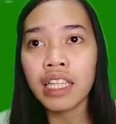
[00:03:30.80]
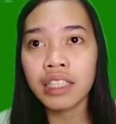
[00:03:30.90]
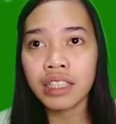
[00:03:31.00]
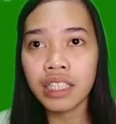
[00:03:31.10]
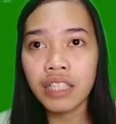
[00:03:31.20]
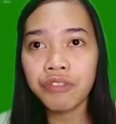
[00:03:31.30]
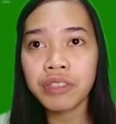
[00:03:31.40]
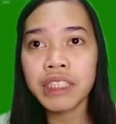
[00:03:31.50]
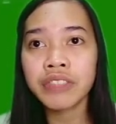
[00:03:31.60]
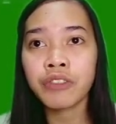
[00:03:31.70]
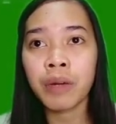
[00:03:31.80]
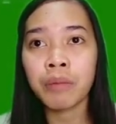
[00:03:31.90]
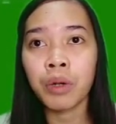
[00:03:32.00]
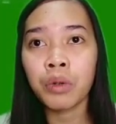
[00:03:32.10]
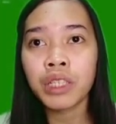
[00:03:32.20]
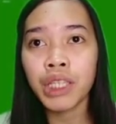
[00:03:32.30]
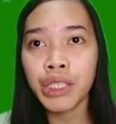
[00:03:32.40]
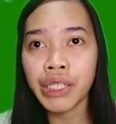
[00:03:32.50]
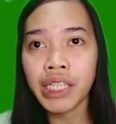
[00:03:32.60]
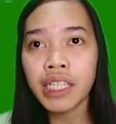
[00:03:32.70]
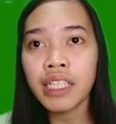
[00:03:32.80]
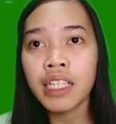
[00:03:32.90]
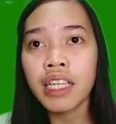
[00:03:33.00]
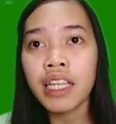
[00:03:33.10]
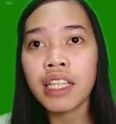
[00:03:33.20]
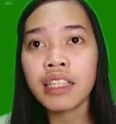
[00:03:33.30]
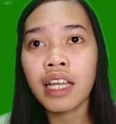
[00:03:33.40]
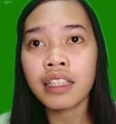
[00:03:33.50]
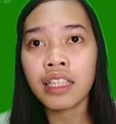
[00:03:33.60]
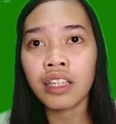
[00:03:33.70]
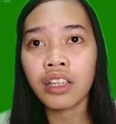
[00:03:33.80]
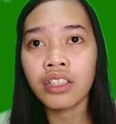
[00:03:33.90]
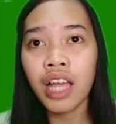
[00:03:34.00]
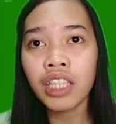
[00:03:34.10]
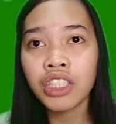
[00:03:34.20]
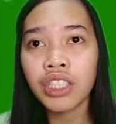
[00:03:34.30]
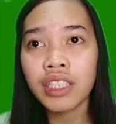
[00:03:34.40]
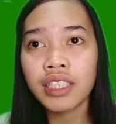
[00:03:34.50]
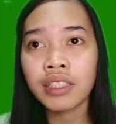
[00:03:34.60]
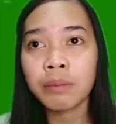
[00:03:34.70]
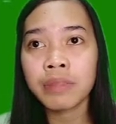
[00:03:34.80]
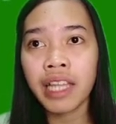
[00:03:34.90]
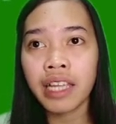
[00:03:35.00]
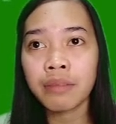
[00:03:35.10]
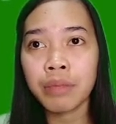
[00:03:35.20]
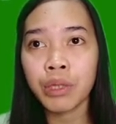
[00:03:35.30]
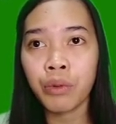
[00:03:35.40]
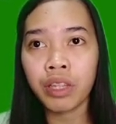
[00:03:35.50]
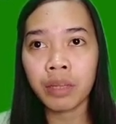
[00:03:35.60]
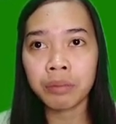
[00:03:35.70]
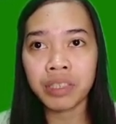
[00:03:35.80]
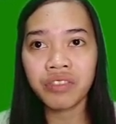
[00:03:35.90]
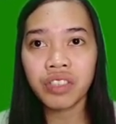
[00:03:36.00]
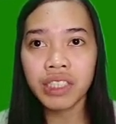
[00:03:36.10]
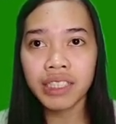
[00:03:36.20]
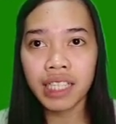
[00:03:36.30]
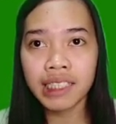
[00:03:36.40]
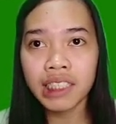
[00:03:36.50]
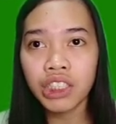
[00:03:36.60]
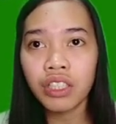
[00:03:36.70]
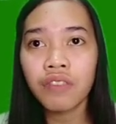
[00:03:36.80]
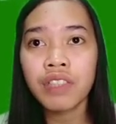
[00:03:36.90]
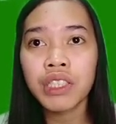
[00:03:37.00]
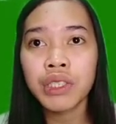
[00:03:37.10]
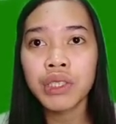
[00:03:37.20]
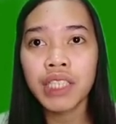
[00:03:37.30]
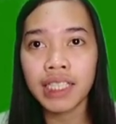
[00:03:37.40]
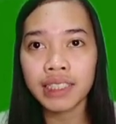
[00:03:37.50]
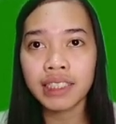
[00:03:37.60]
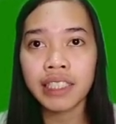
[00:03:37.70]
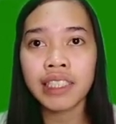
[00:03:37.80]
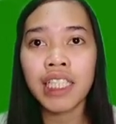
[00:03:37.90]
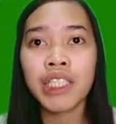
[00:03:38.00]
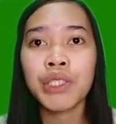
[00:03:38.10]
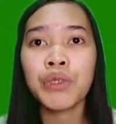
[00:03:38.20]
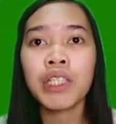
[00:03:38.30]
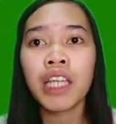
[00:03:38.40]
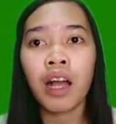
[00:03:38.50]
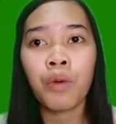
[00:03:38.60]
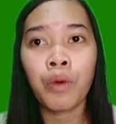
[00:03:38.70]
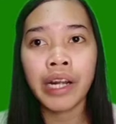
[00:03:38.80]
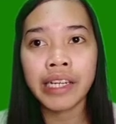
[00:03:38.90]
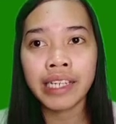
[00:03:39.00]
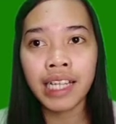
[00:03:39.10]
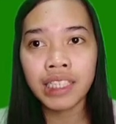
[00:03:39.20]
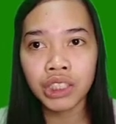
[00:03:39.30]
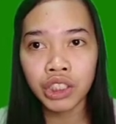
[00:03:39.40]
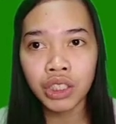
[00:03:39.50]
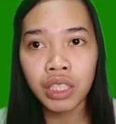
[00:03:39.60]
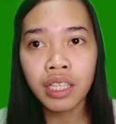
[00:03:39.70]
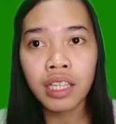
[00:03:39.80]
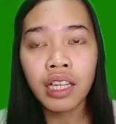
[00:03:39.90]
It differs from rote learning in that a connection is obtained between the previous knowledge of the students and the newly acquired knowledge.